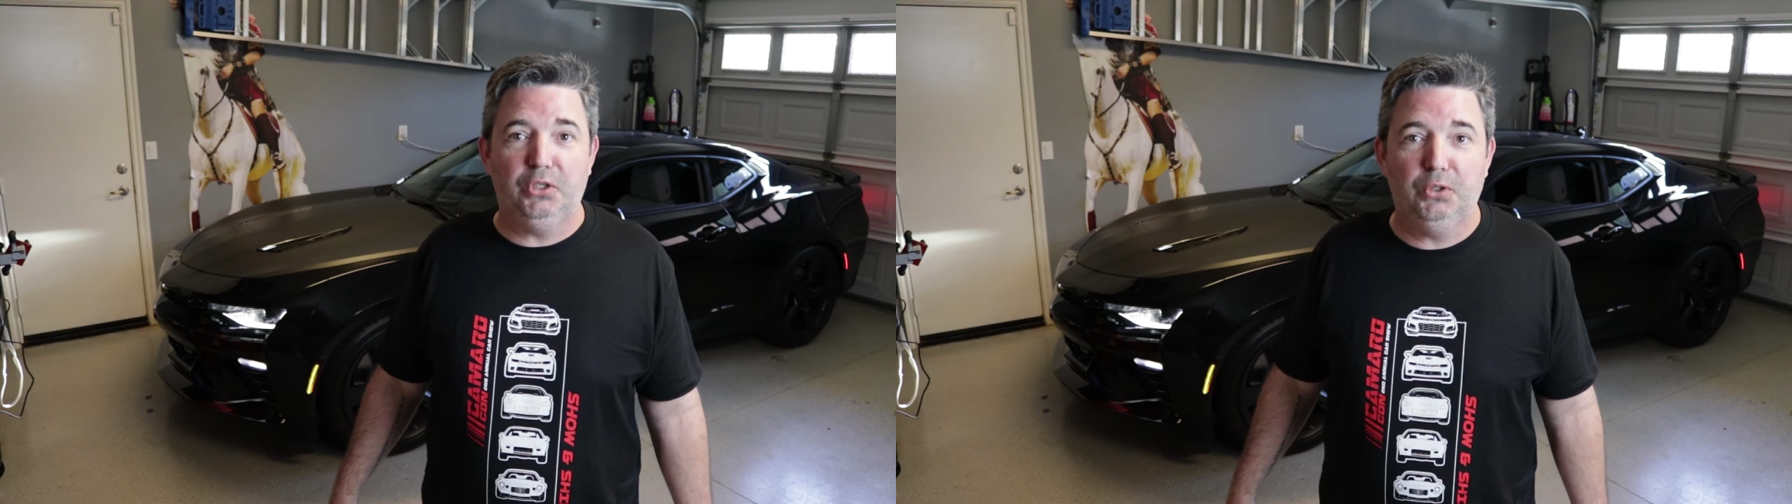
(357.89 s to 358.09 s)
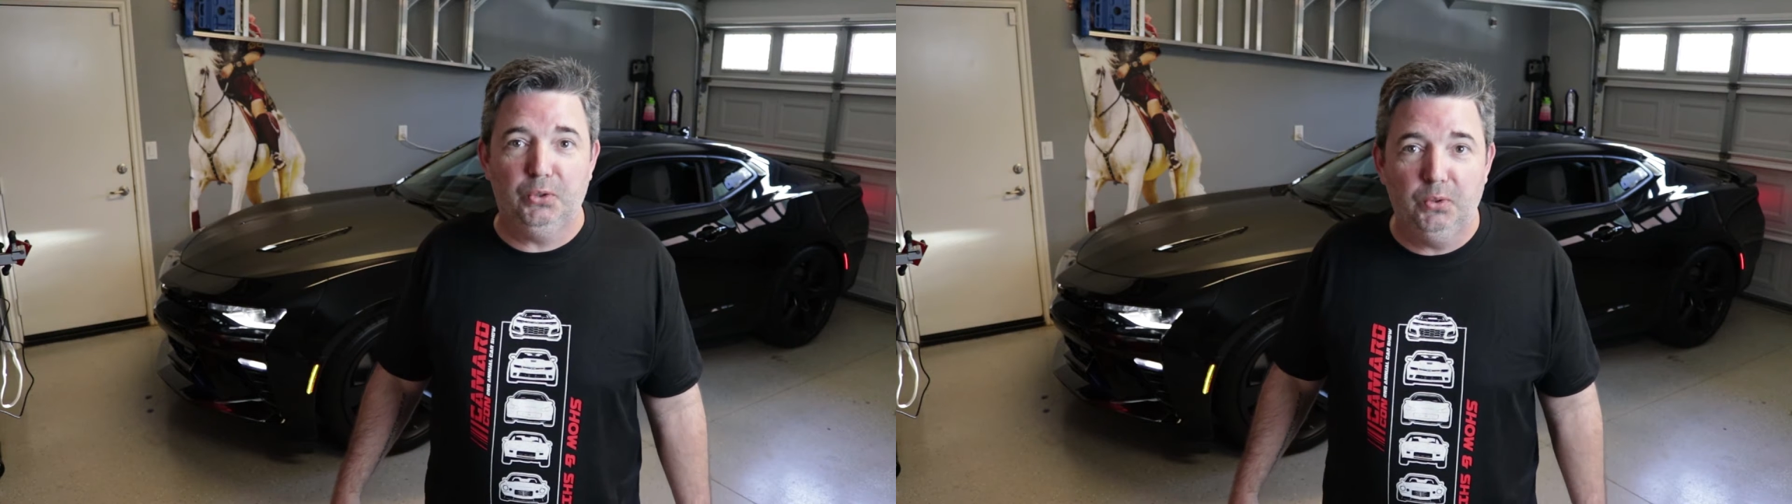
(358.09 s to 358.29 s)

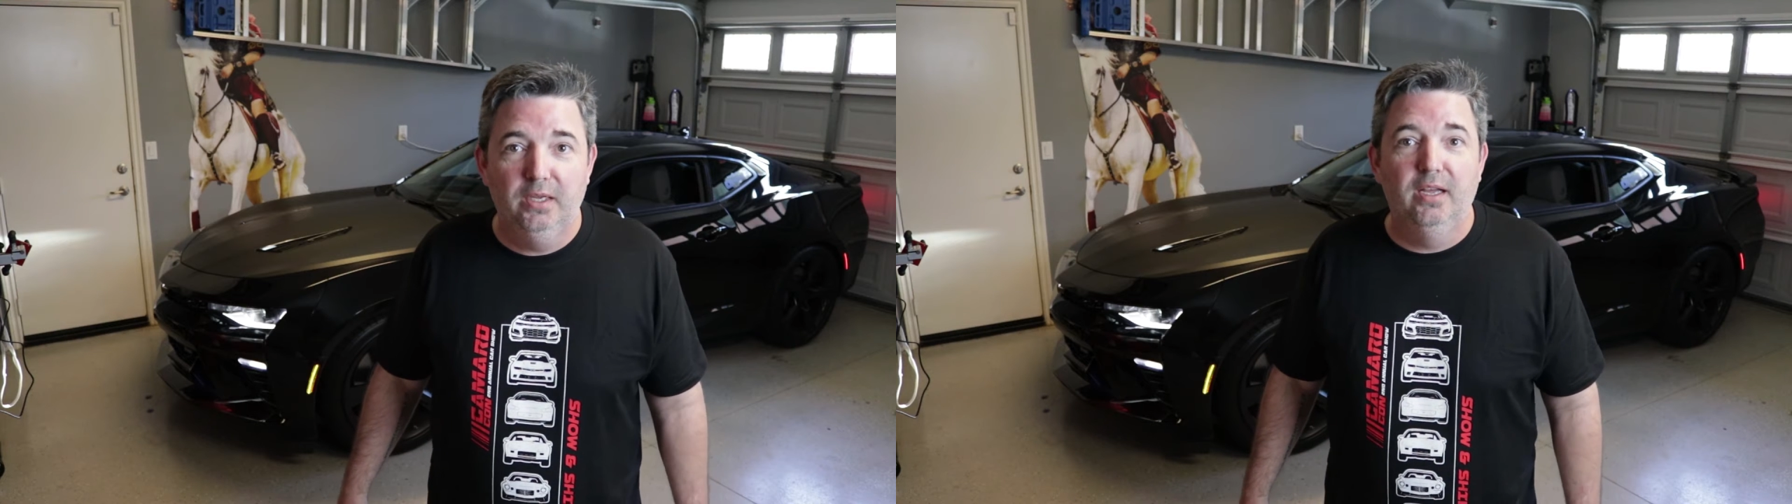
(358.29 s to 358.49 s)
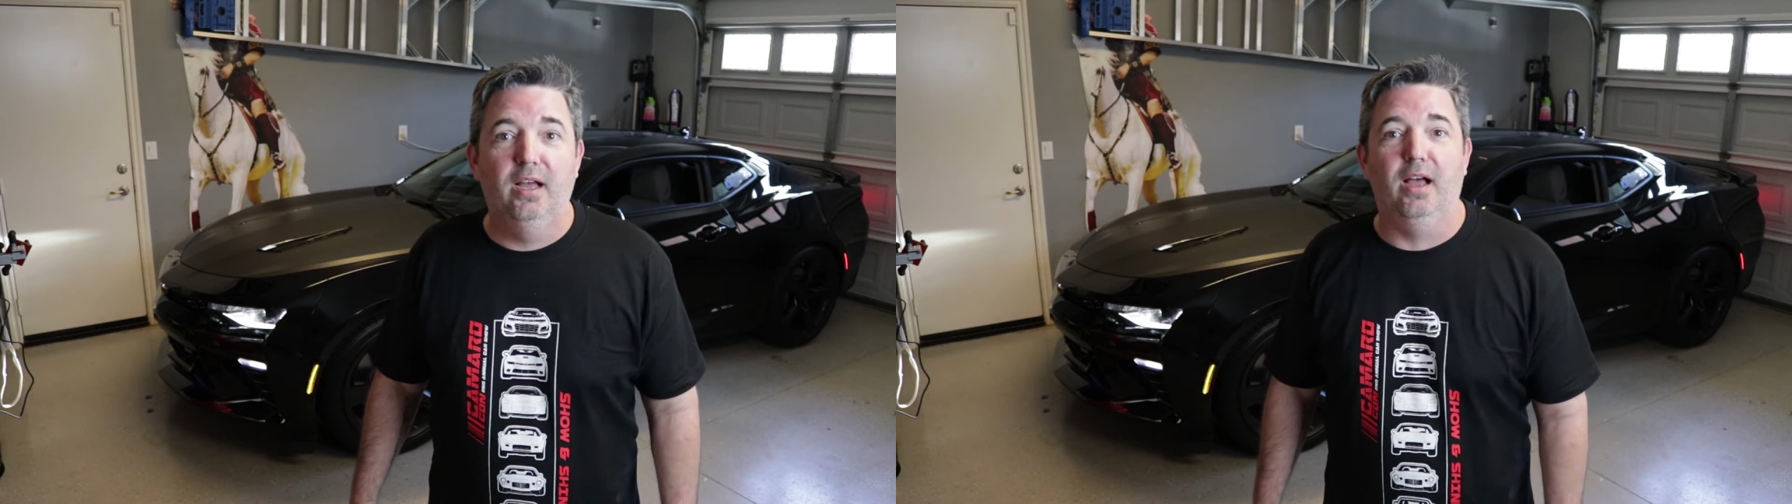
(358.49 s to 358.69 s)
to.
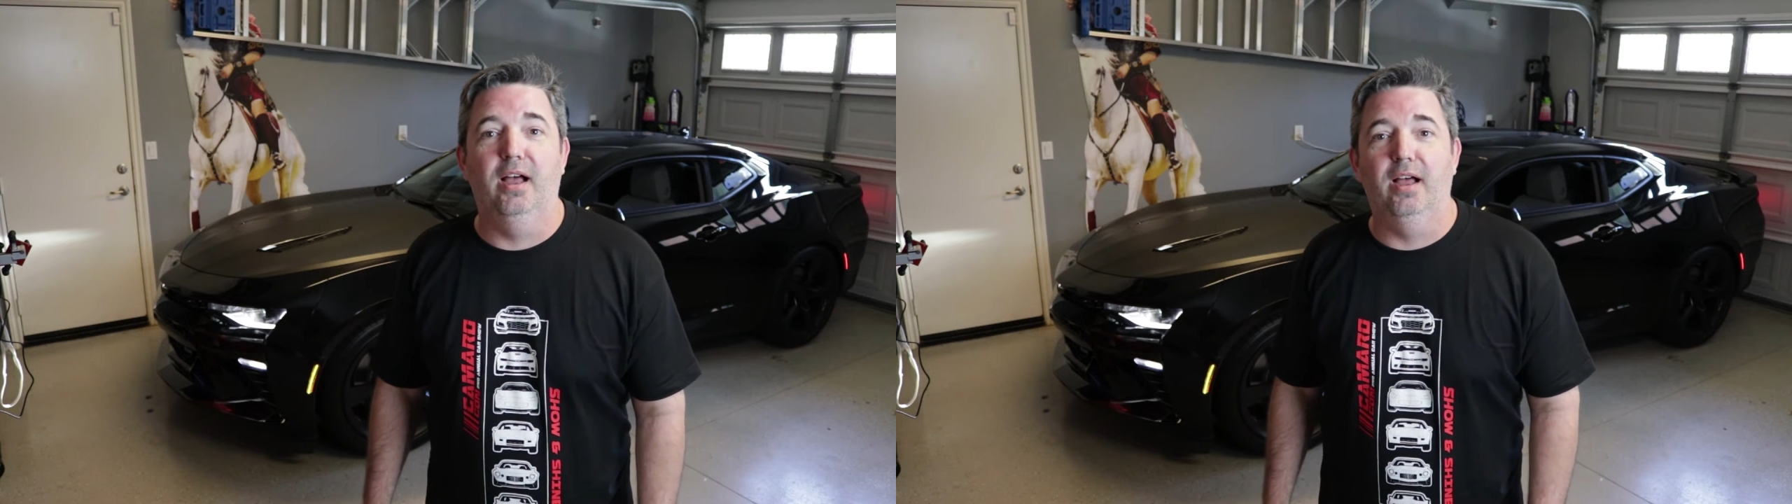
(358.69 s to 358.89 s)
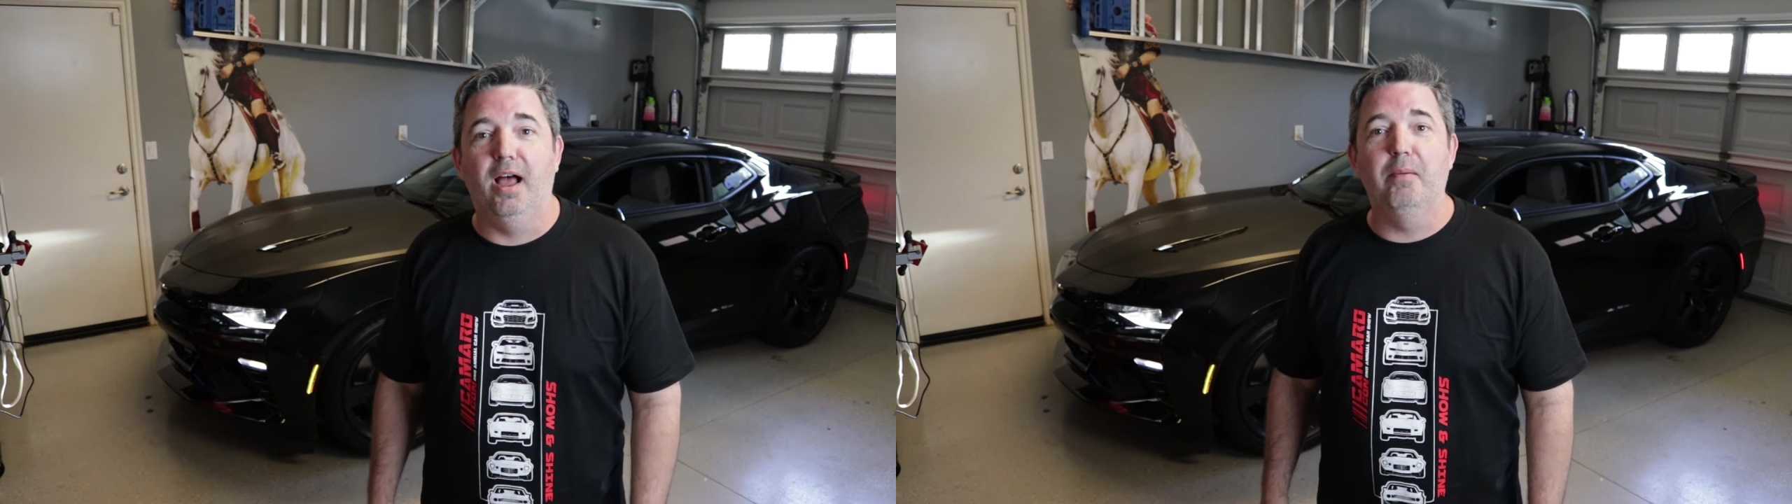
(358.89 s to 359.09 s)

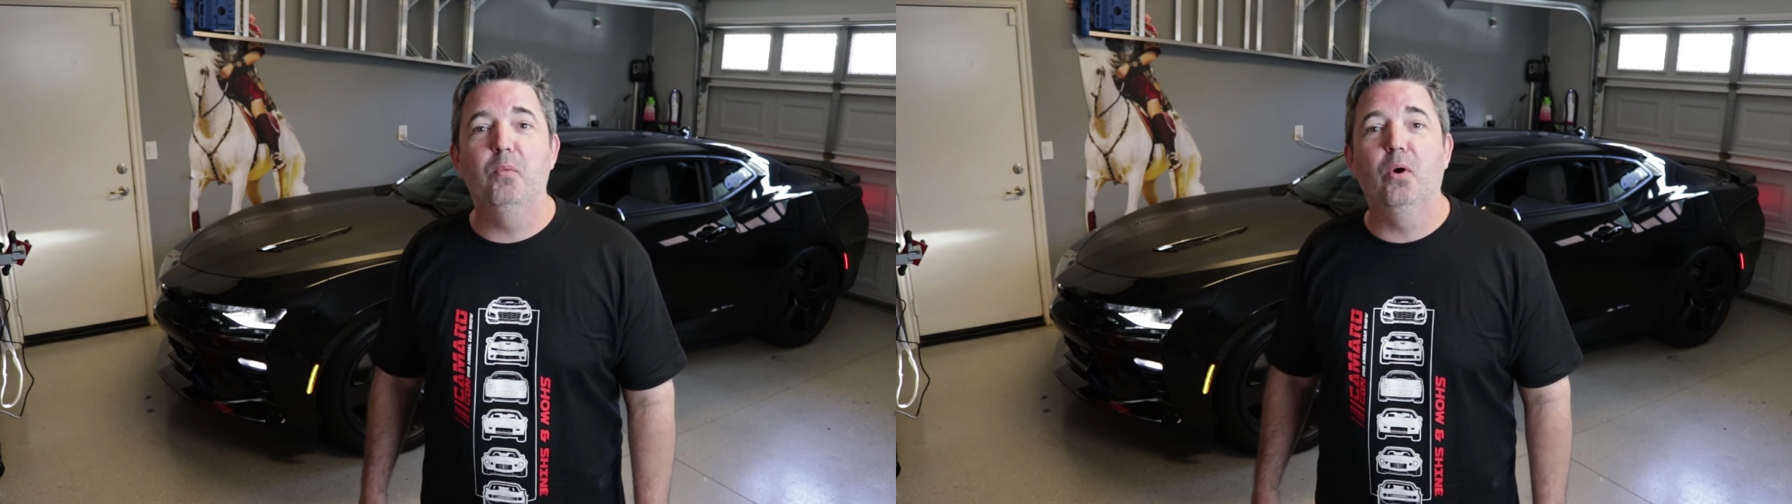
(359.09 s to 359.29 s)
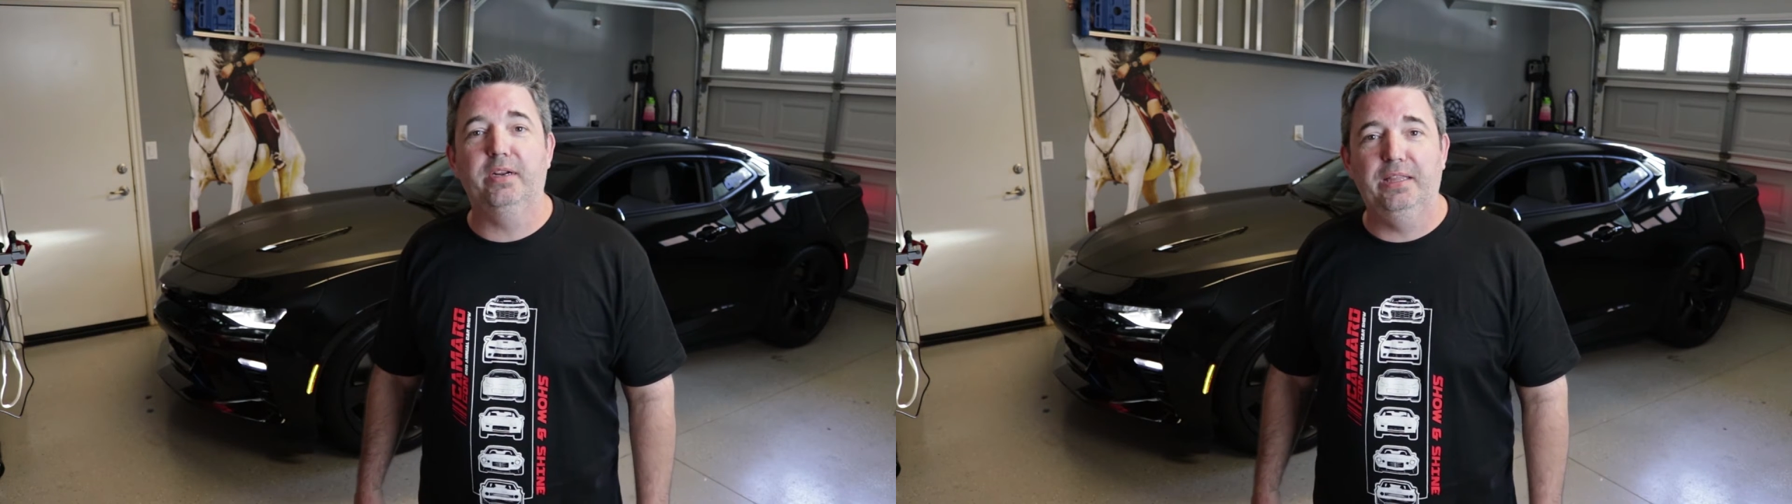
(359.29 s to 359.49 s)
Uh, I'm
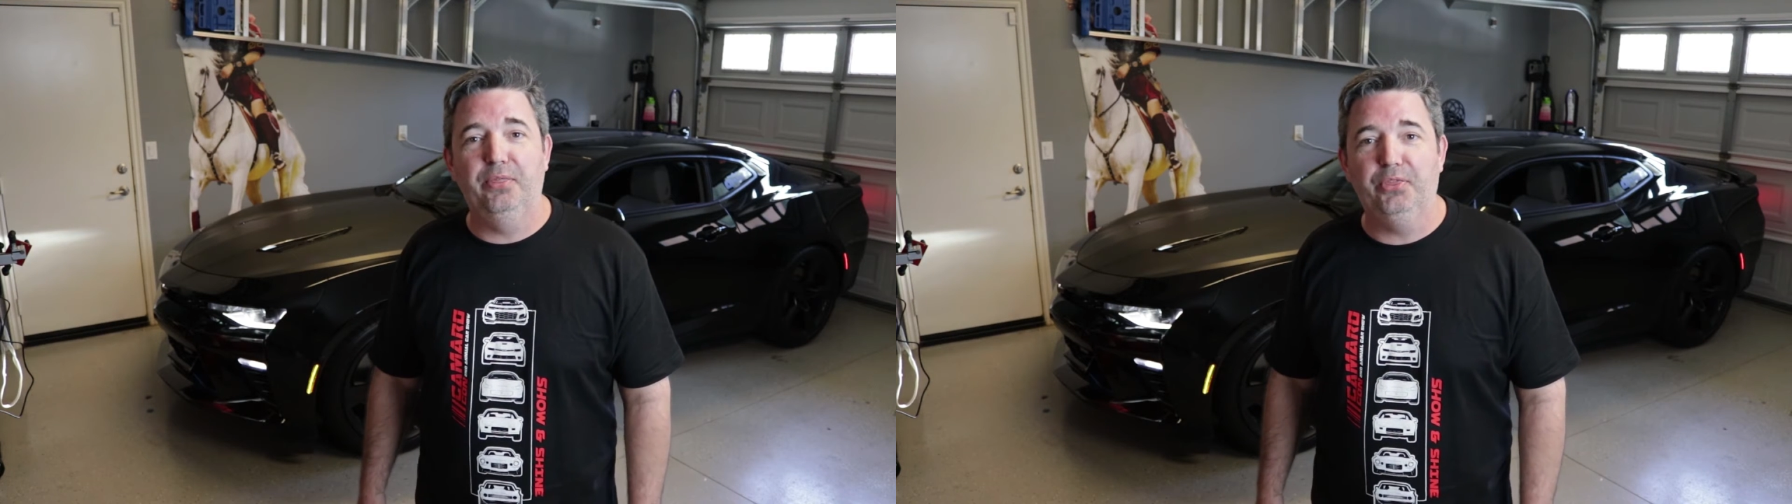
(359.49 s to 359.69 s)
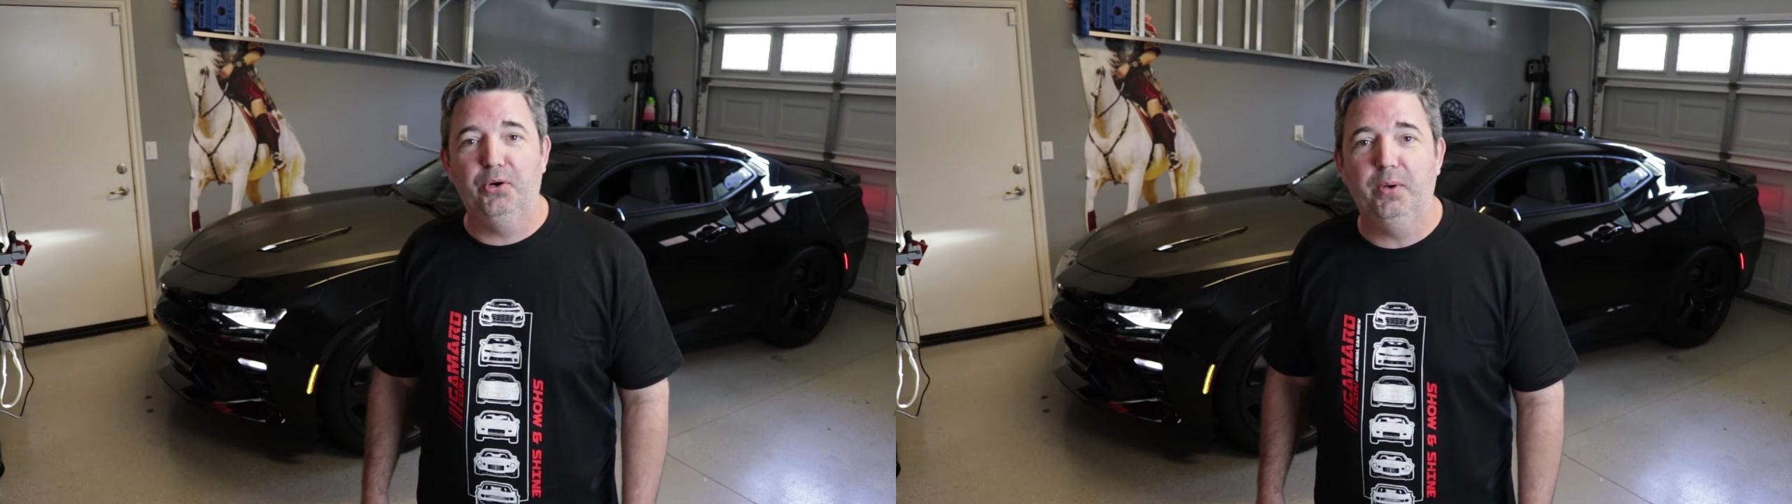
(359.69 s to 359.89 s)
working
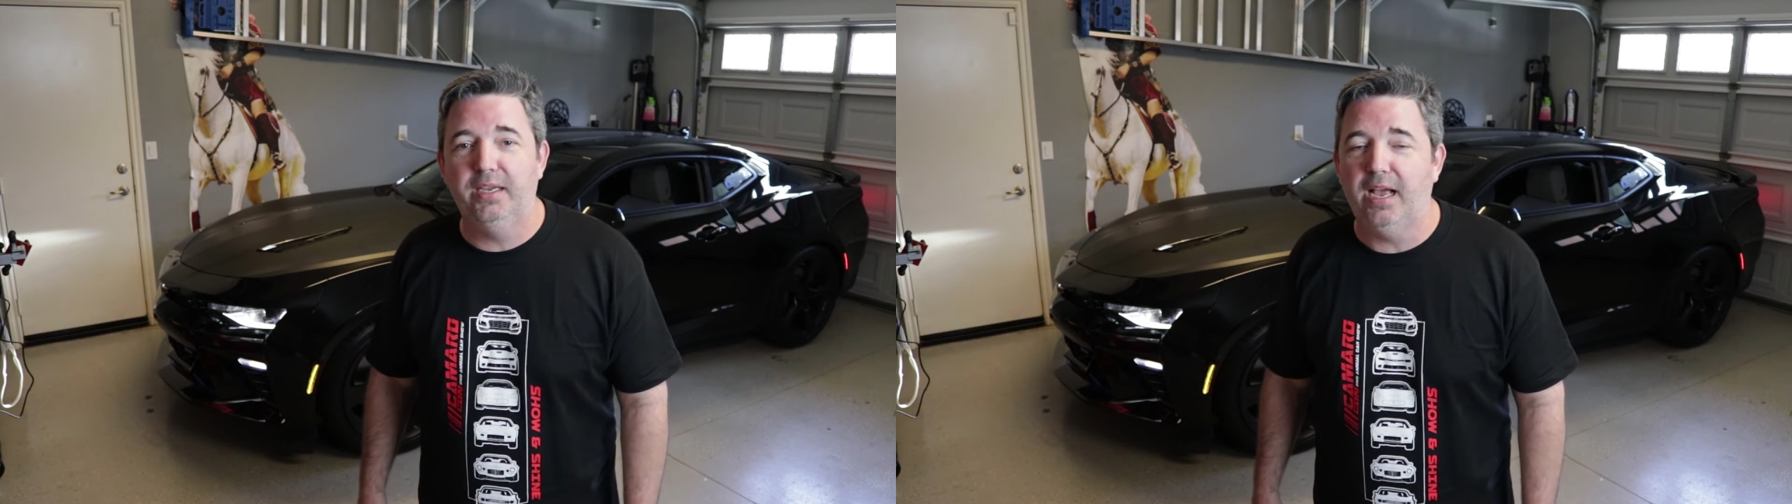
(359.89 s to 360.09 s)
through it.